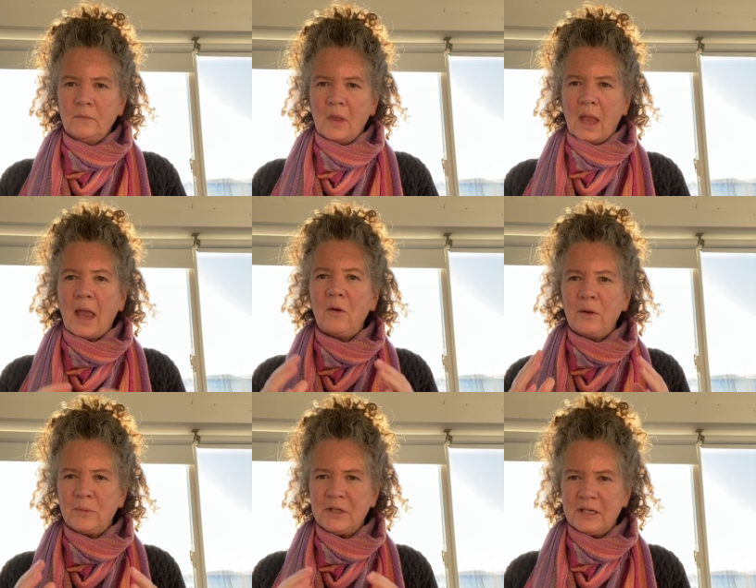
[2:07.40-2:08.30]
how I
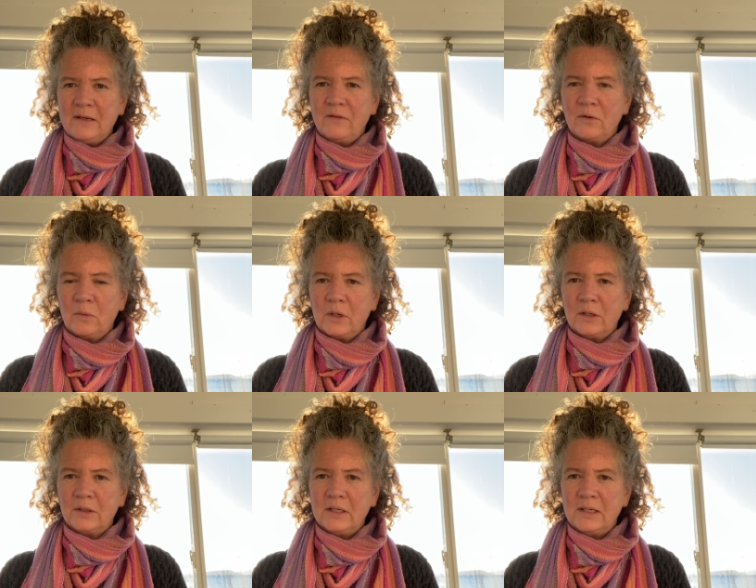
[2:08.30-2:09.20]
perceive the
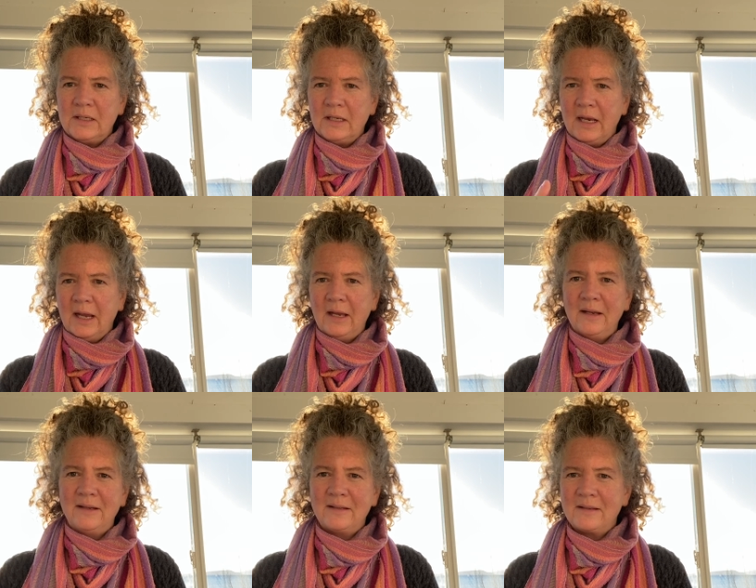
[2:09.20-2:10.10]
world today, and
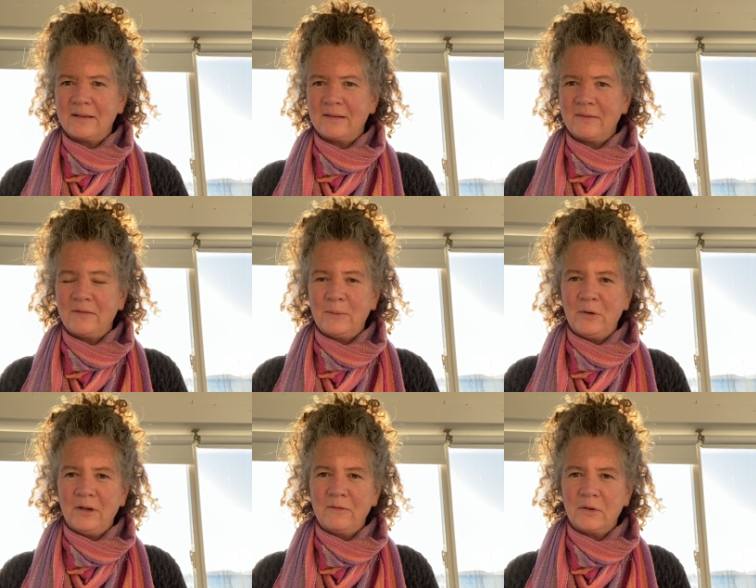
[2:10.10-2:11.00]
it's
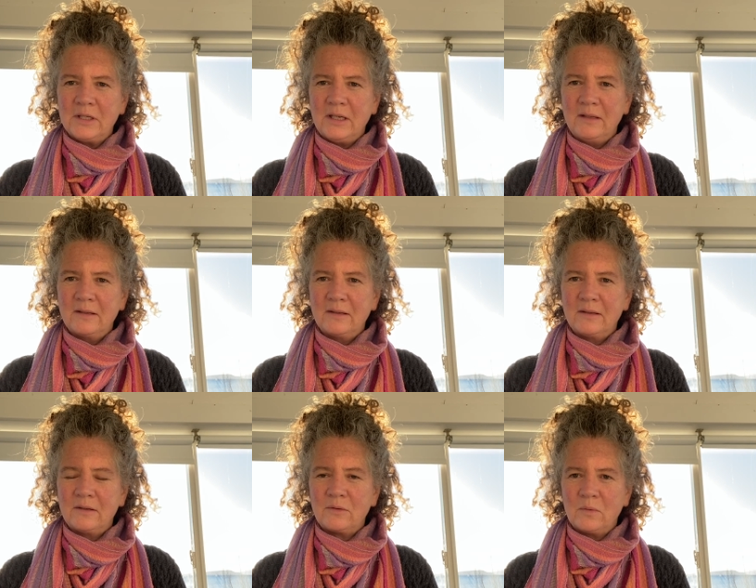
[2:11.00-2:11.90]
February 14th,
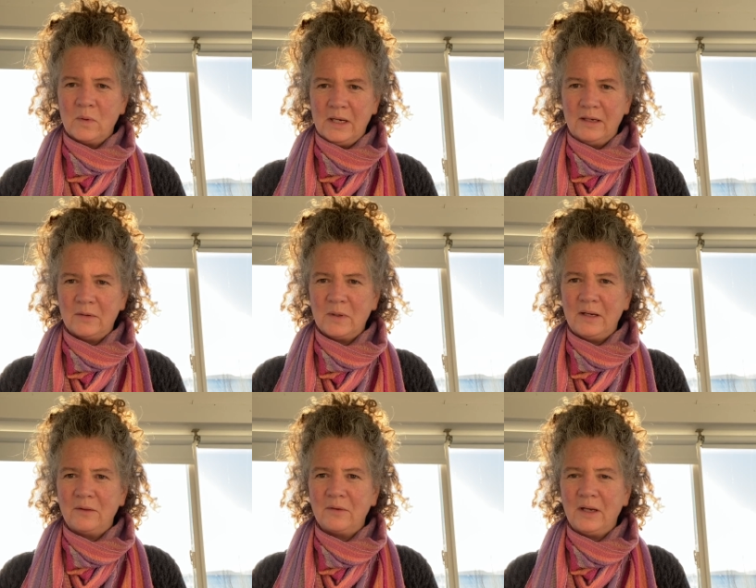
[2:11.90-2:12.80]

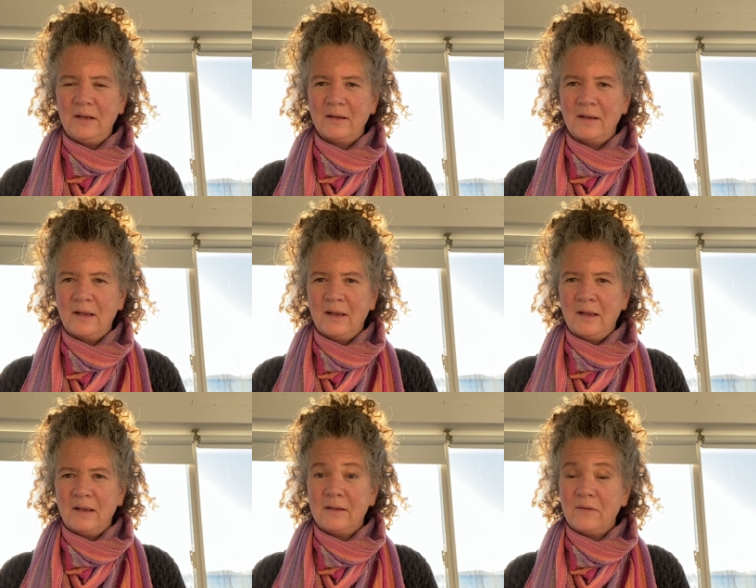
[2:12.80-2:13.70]
2023,
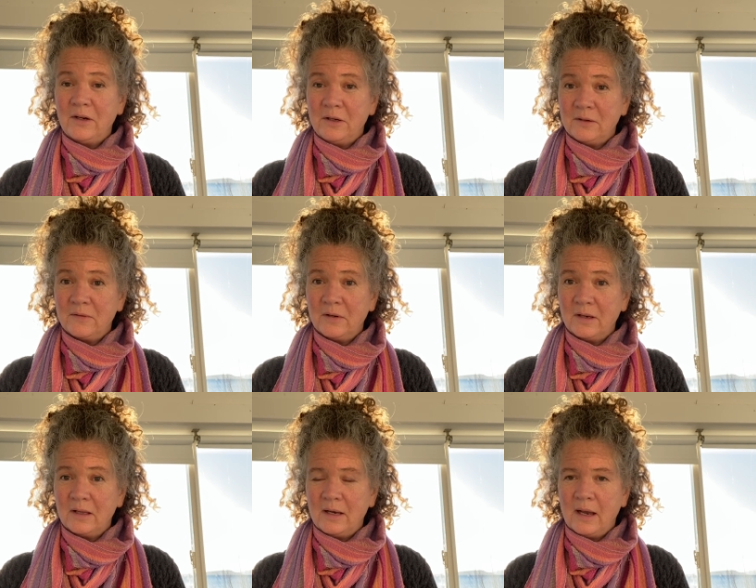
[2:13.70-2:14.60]
is very
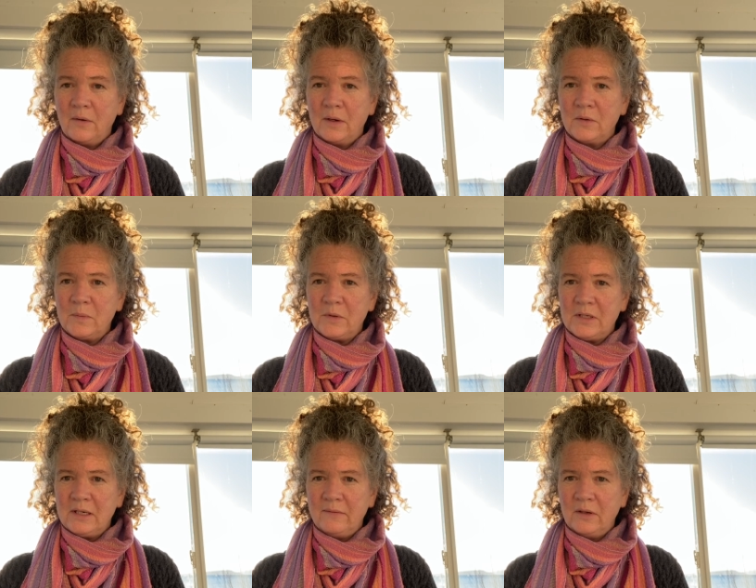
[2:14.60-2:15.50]
different than how I was
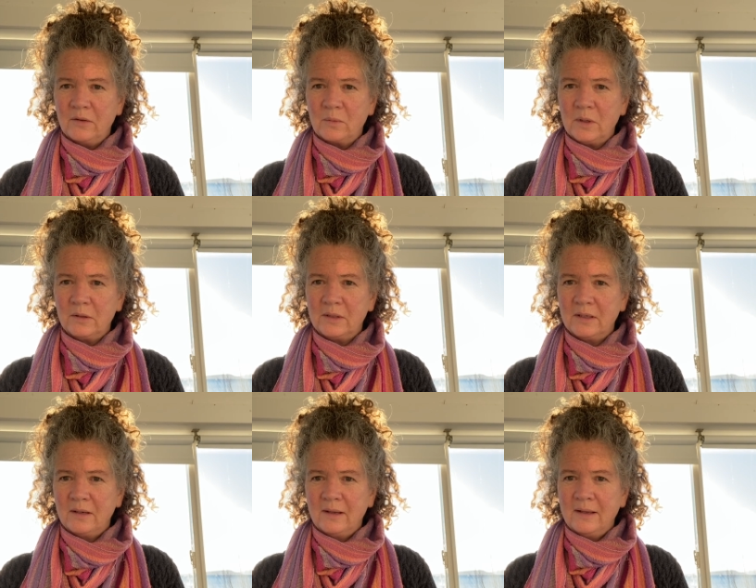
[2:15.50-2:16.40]
perceiving the world.
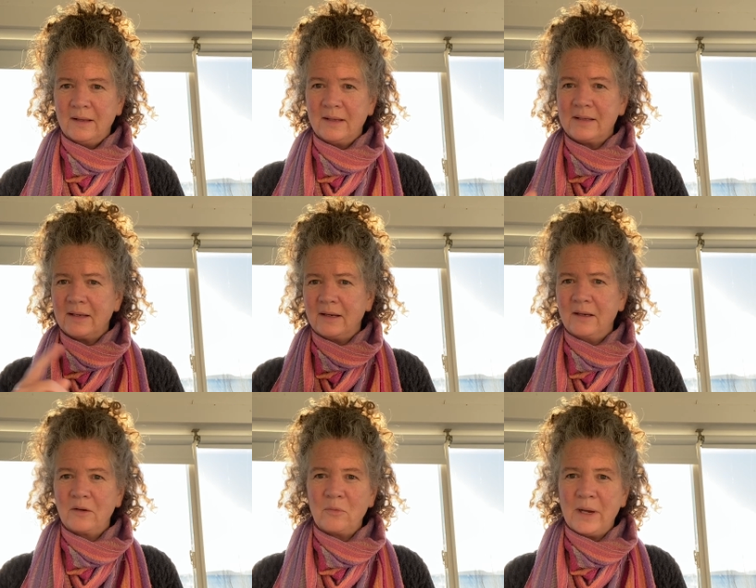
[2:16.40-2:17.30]
Let's say
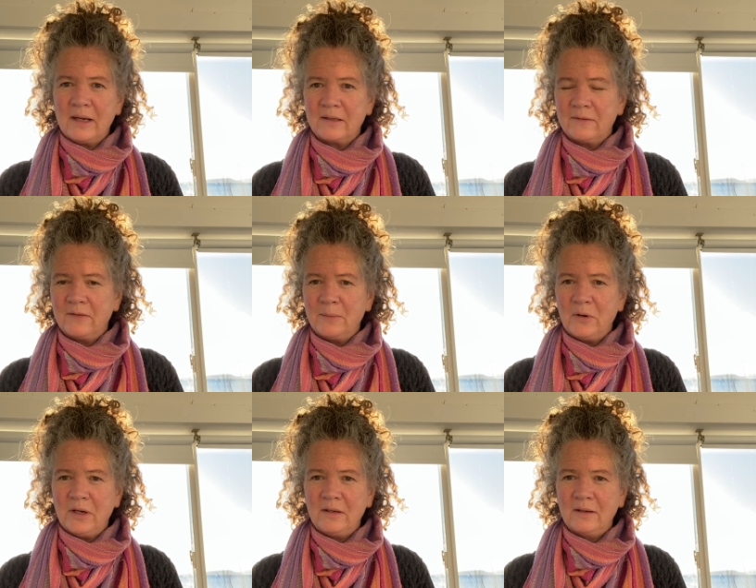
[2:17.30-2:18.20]
go back to
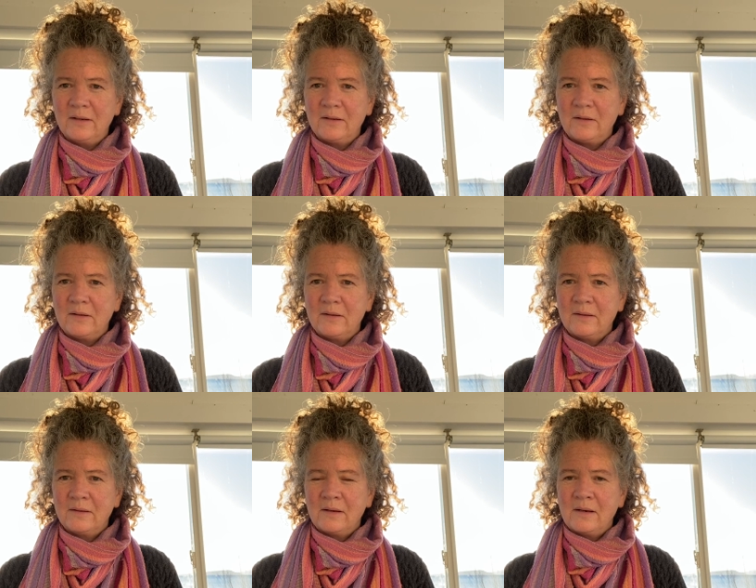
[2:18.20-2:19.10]
February
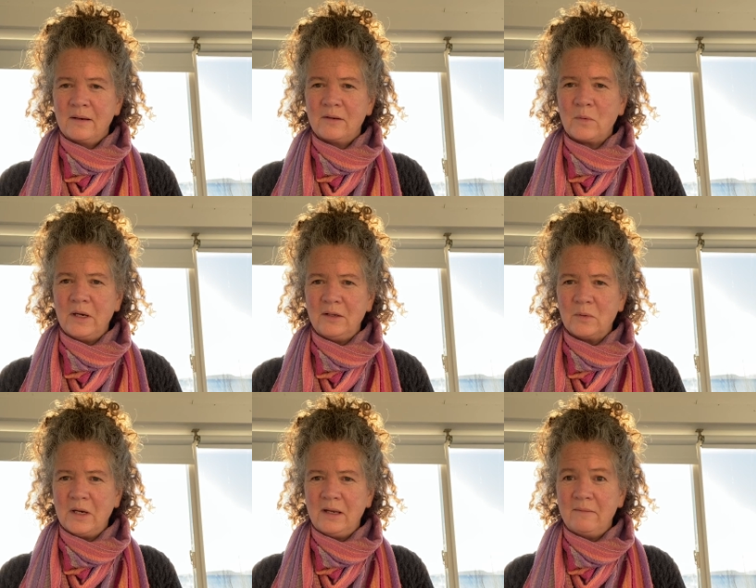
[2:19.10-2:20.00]

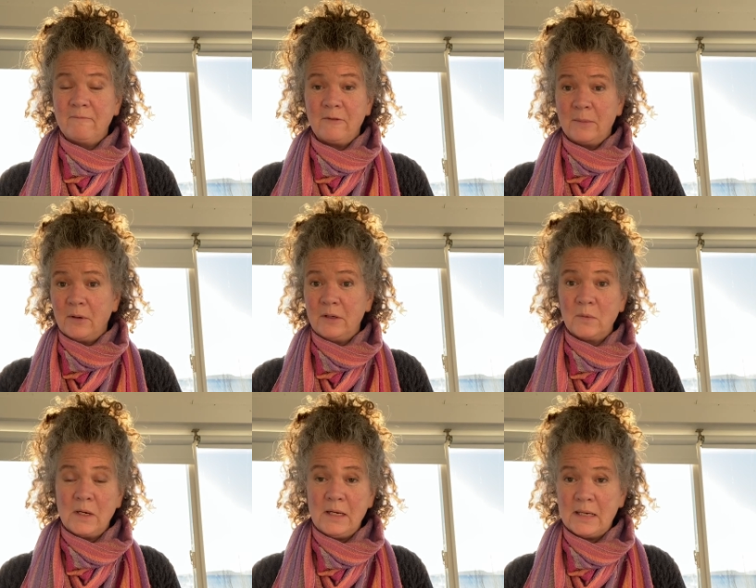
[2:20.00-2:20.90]
2020, February
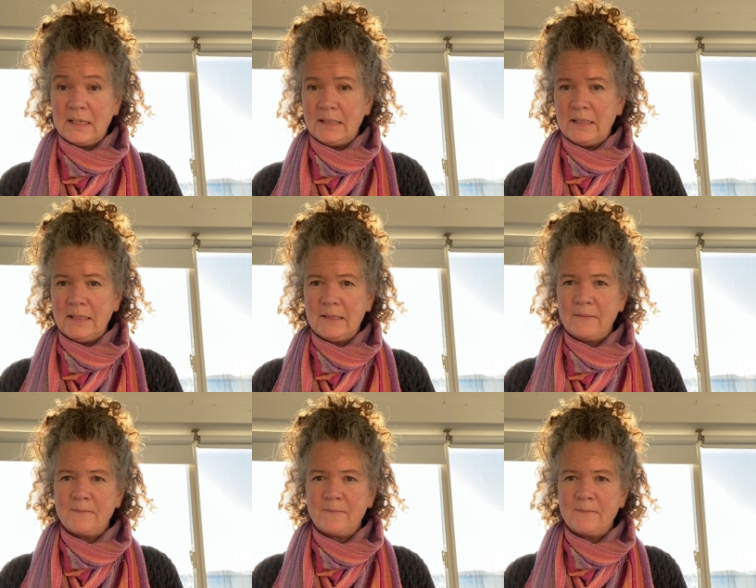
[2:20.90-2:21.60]
2019.